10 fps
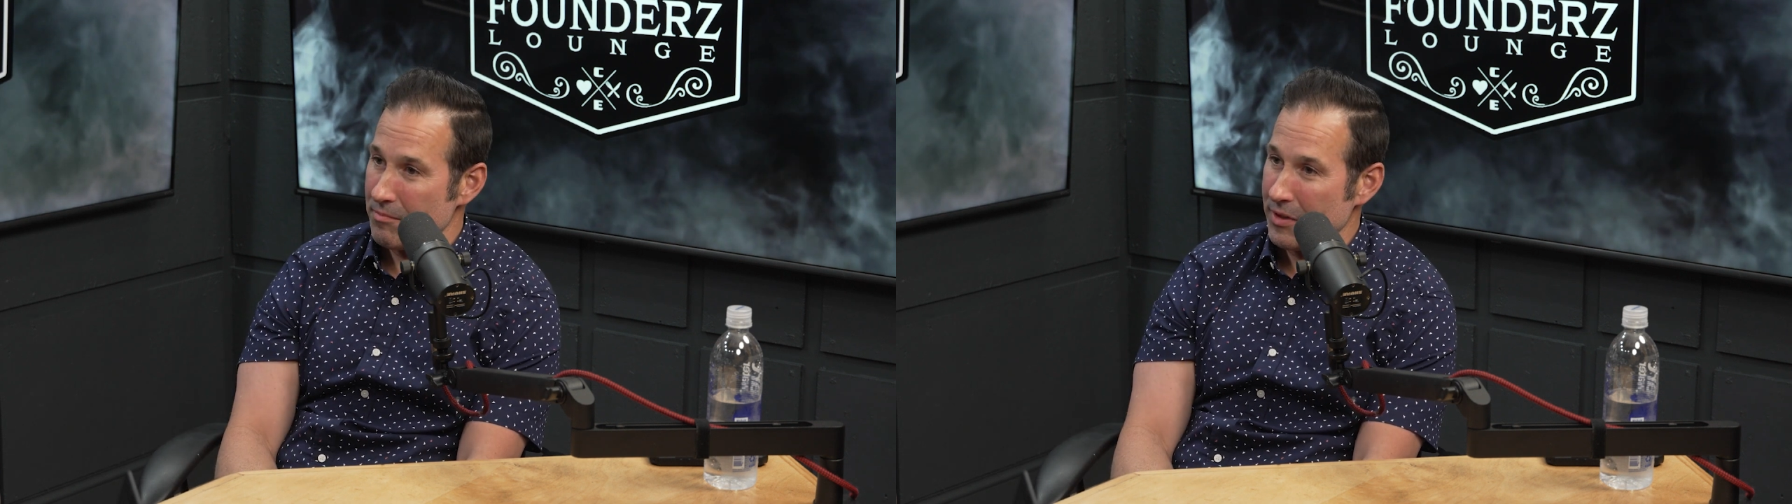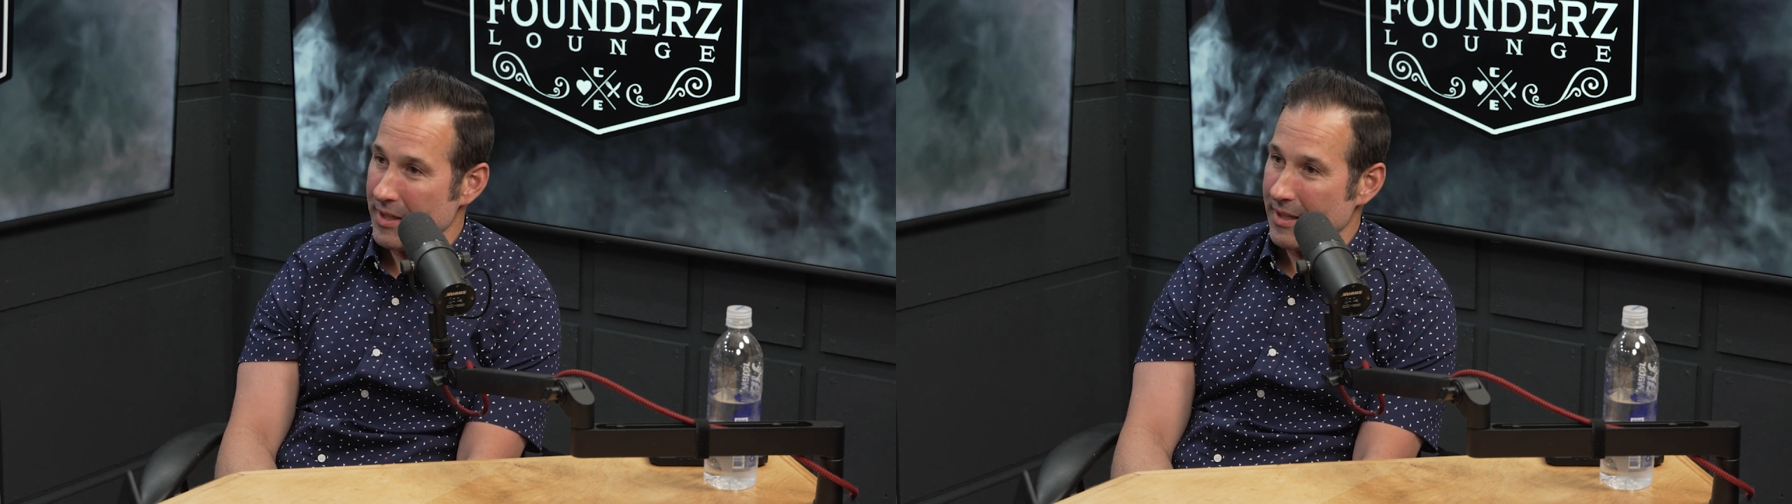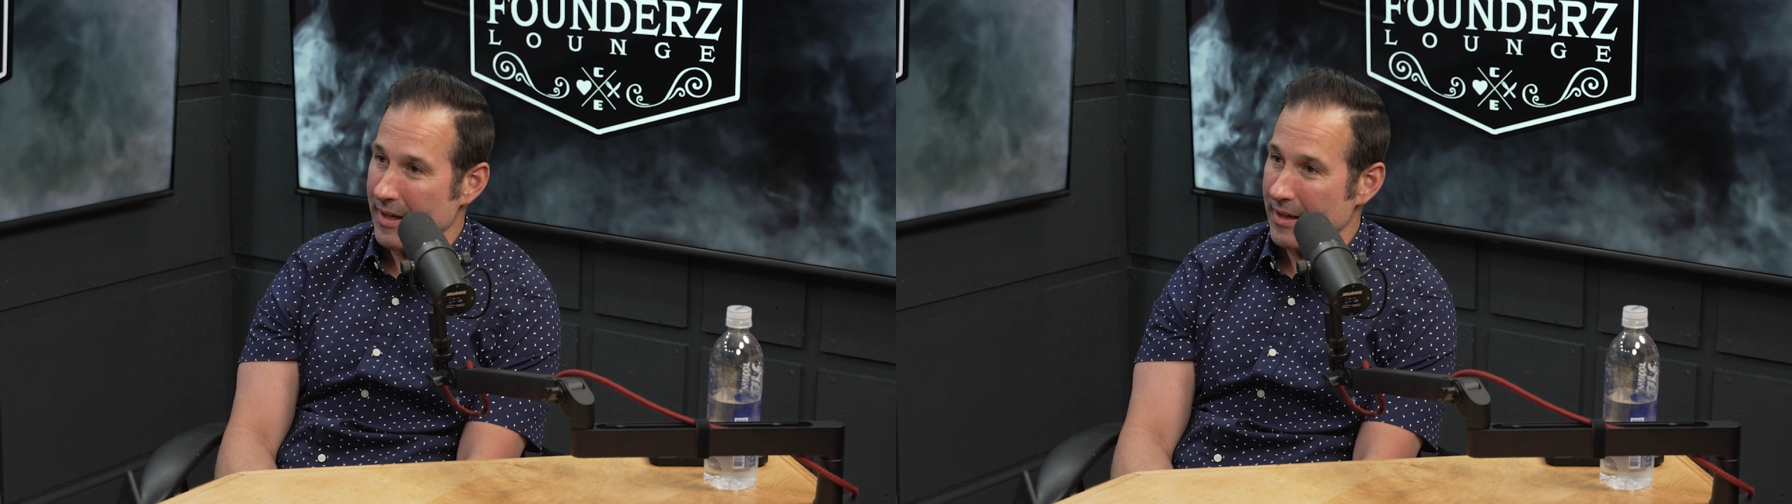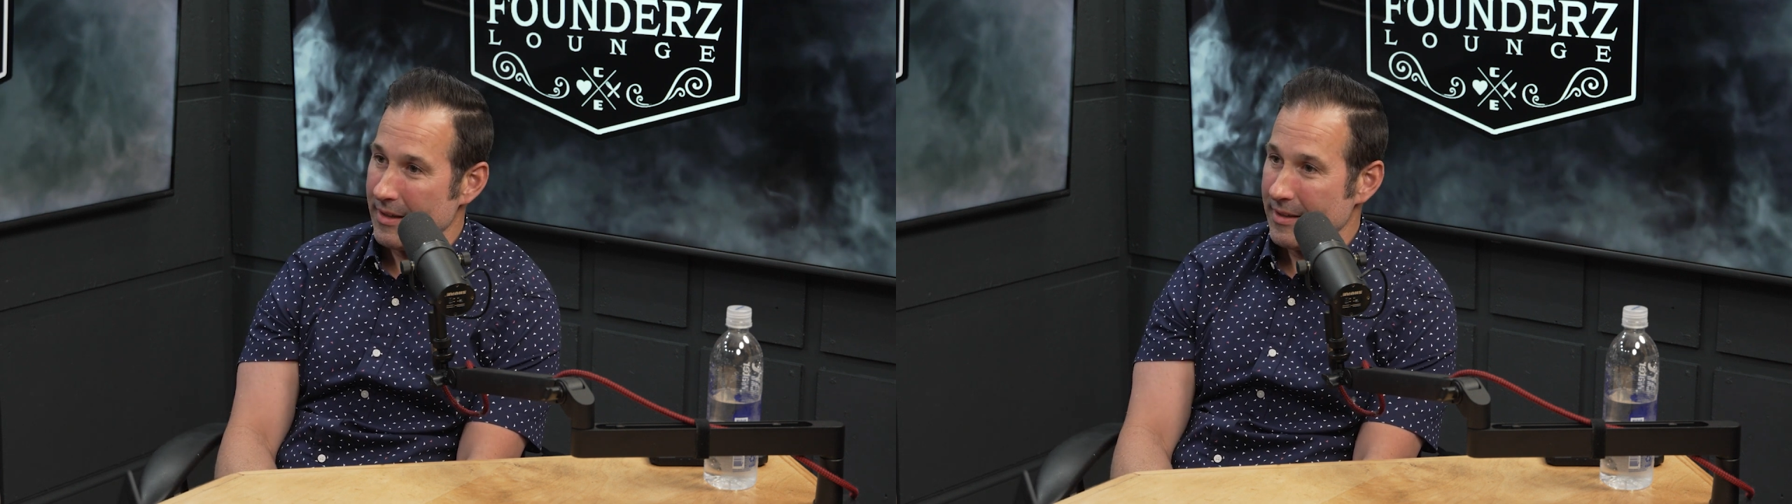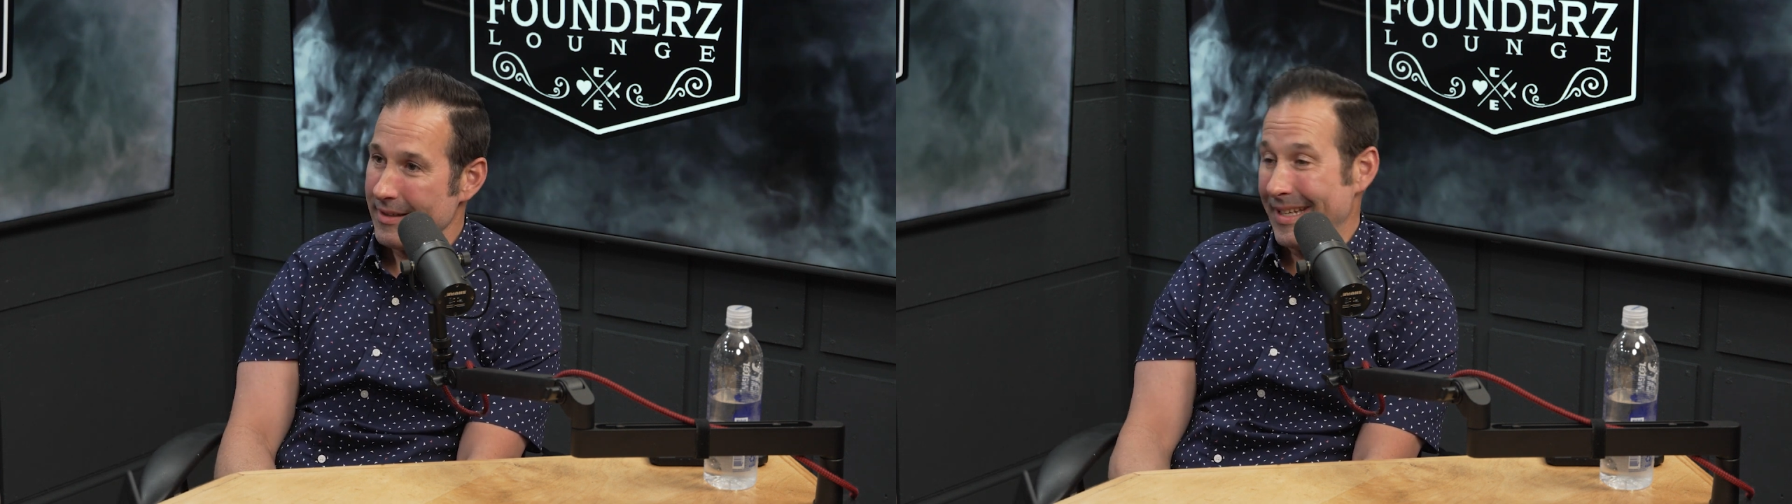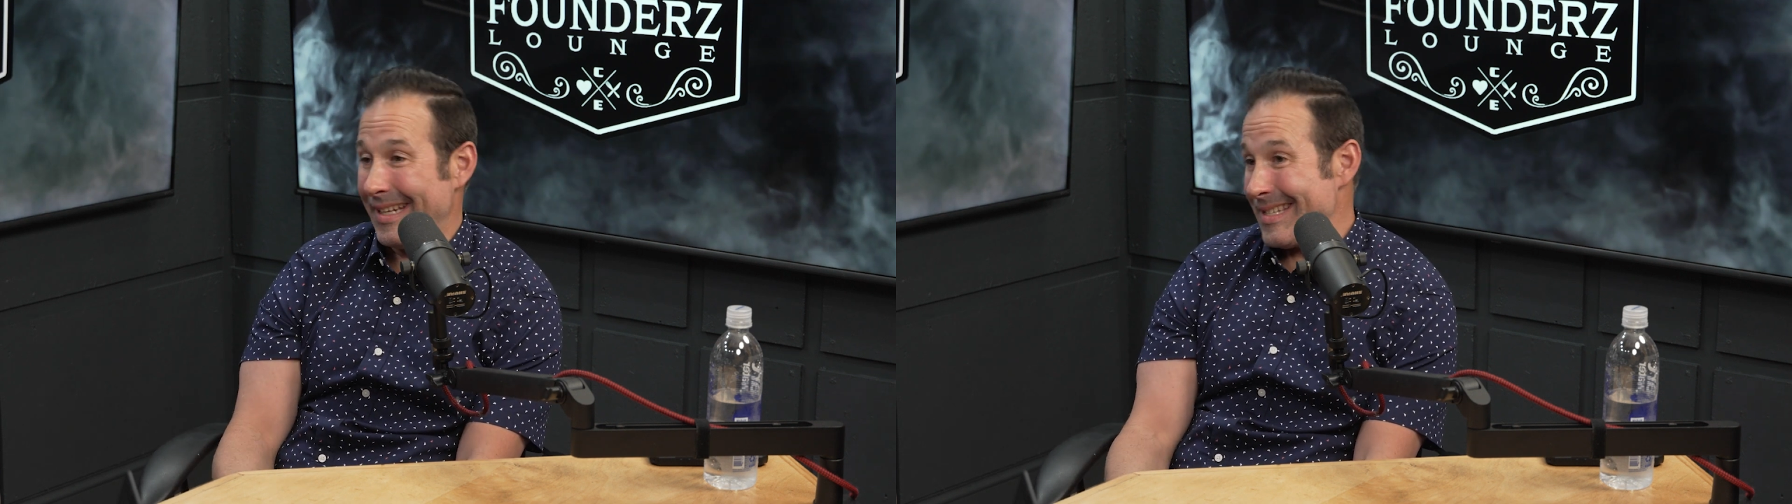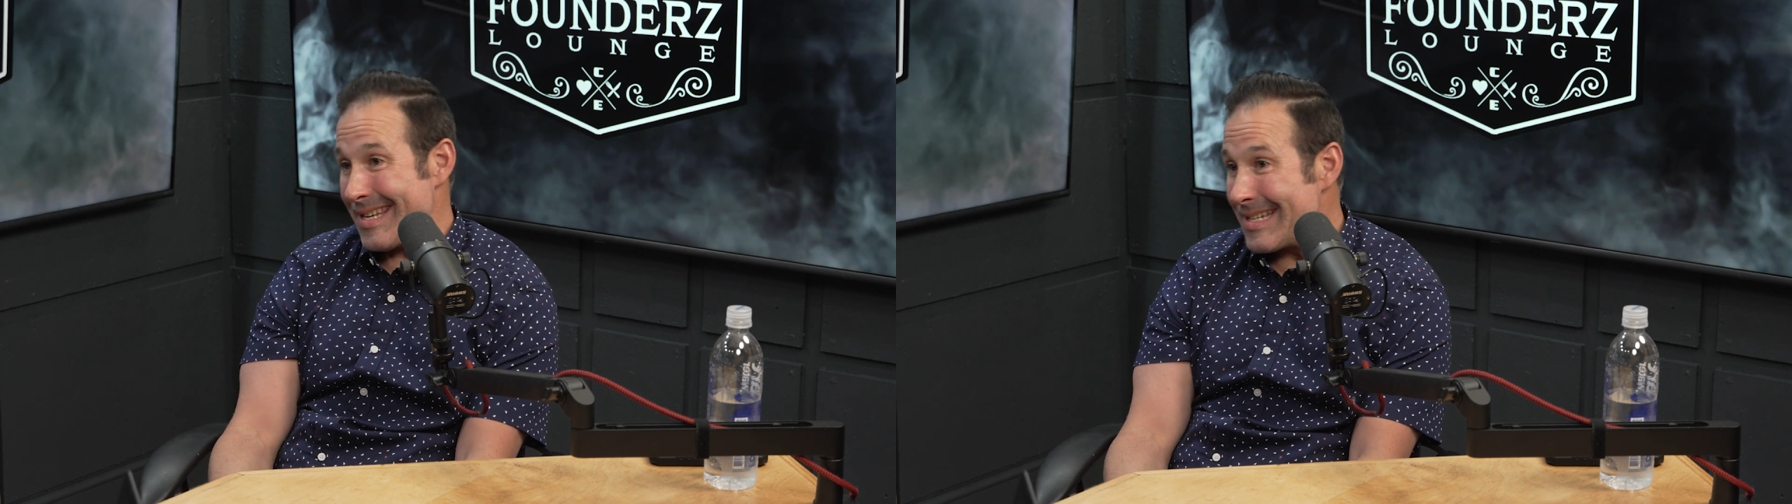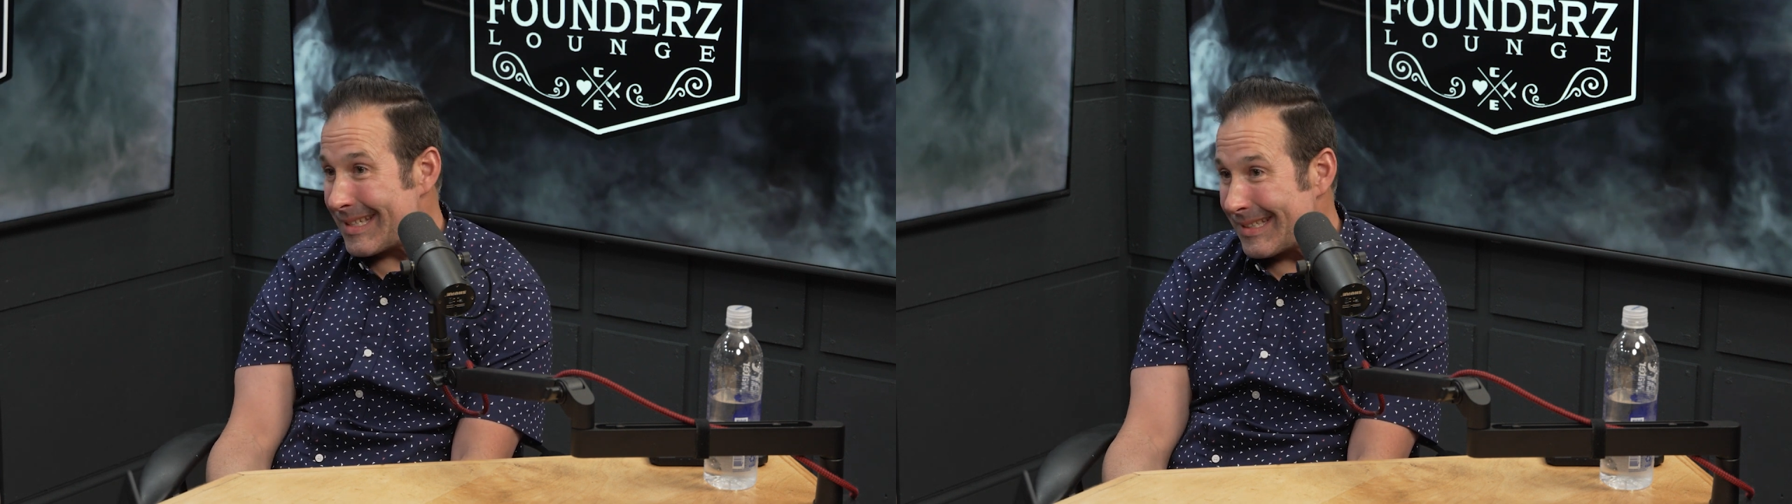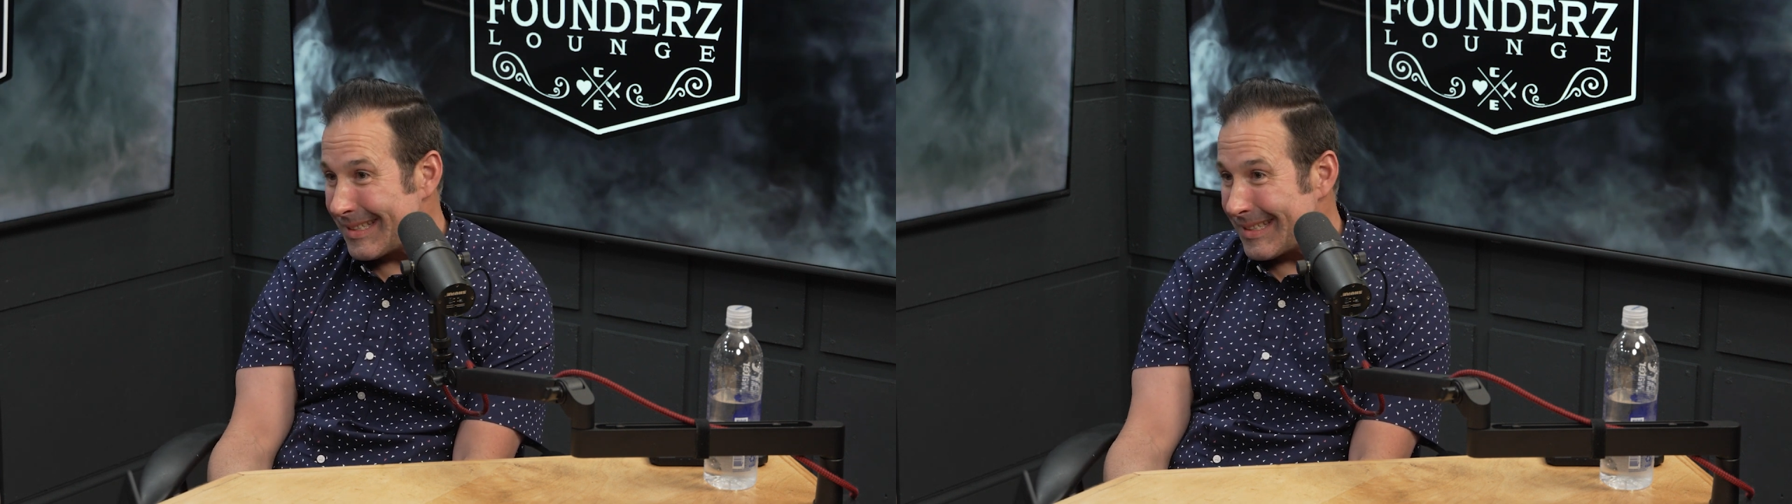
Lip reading: put it there. It isn't.